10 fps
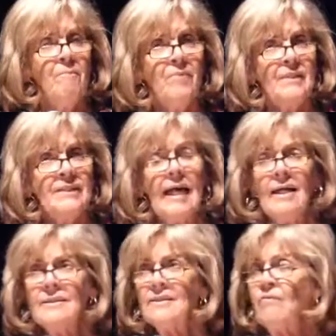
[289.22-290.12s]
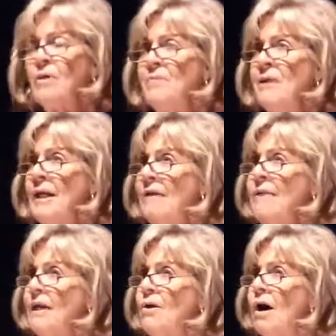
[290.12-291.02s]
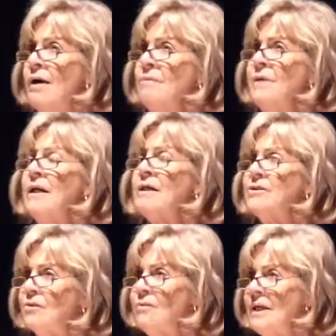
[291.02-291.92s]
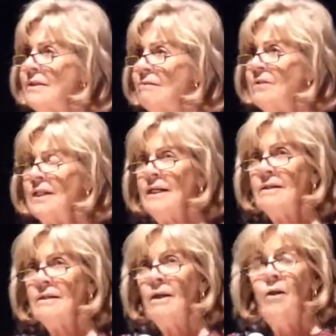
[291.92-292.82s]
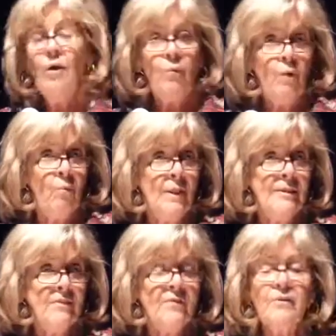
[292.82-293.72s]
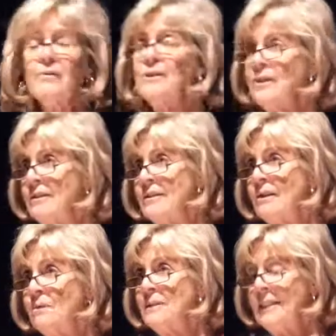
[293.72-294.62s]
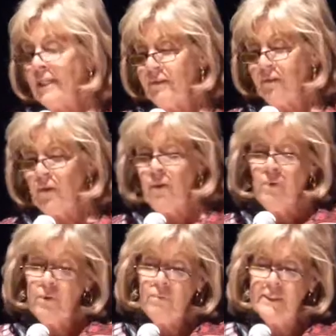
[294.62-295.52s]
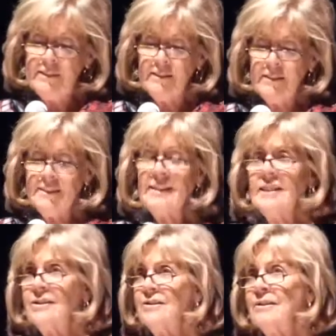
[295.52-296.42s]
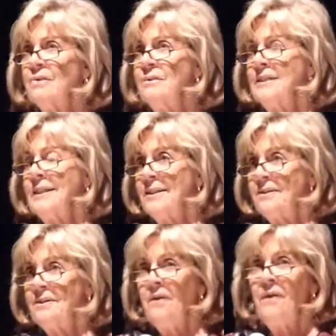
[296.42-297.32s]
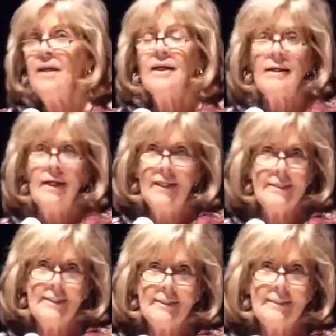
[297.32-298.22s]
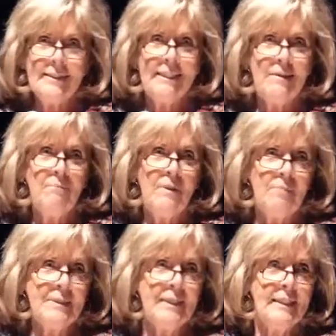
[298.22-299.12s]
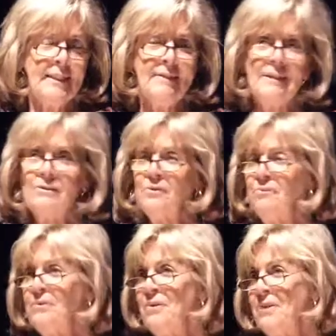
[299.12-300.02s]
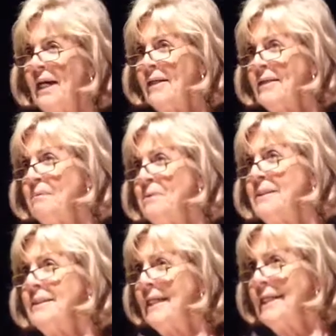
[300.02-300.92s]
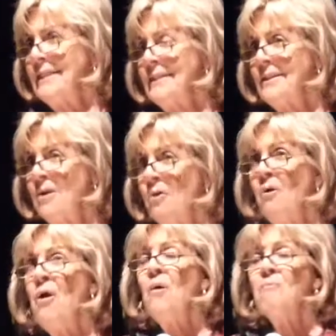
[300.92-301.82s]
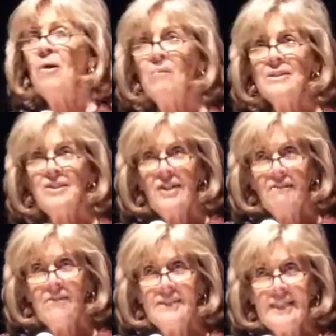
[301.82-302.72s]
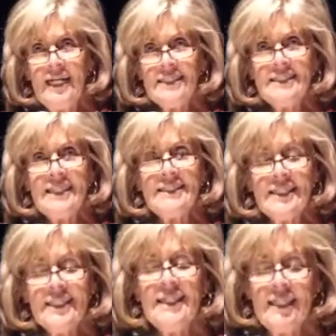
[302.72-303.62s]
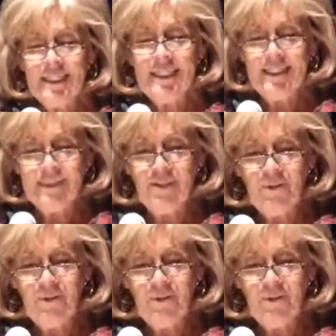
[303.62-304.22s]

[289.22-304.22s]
the status of women and the economy are directly related. Where one's flourishing, so is the other. Where one's in the ditch, so is the other. I dare say the people sitting in this room knew that a couple of decades ago. But when Jeffrey Sachs says it, it gets